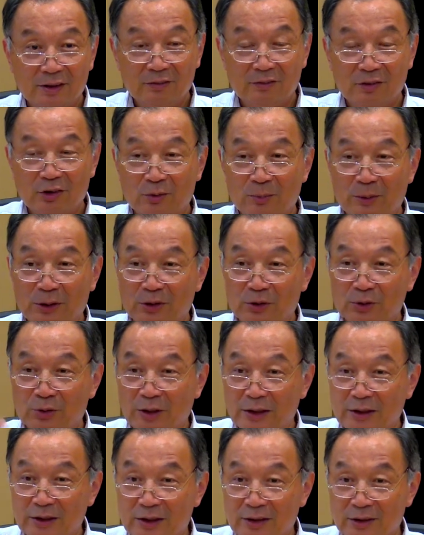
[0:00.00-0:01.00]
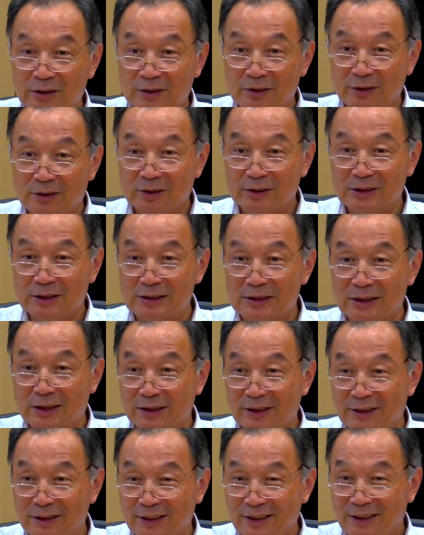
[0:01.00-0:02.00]
we will be 20,
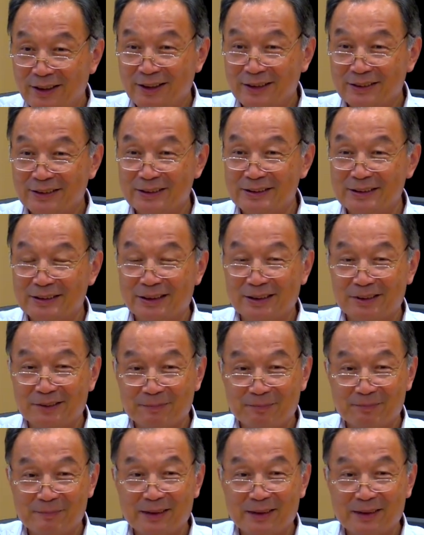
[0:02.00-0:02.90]
just a